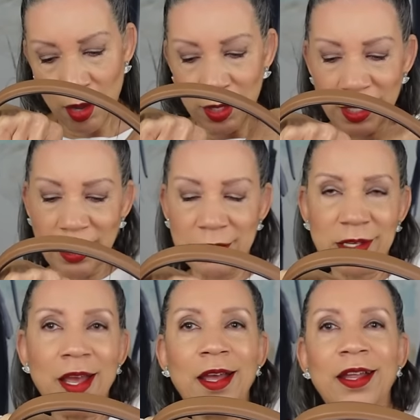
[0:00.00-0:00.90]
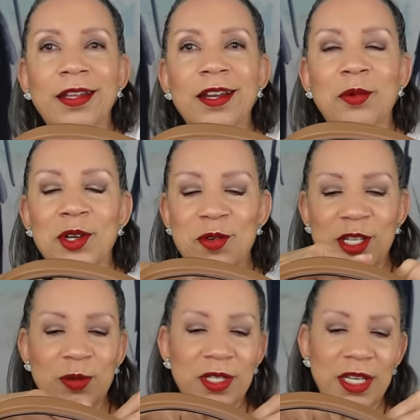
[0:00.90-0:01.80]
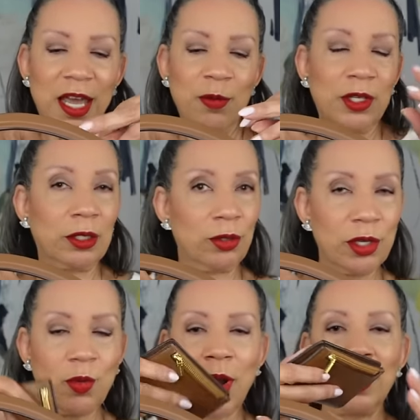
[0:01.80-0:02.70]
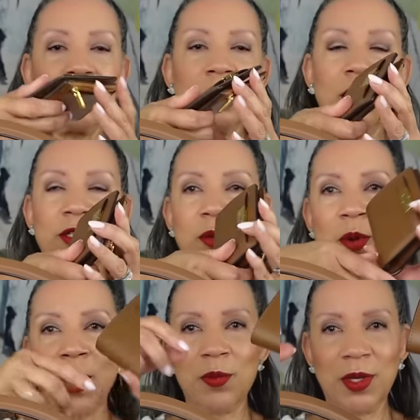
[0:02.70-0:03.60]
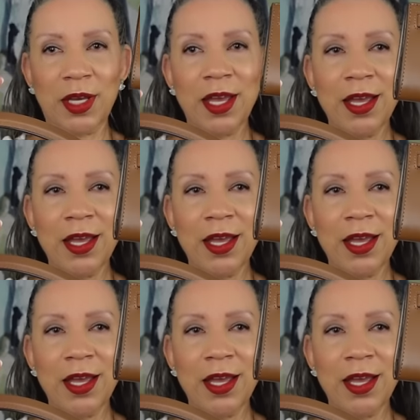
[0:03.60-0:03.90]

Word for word: Oh, it is. And then on Christmas, he gave me the Louis wallet. He also bought me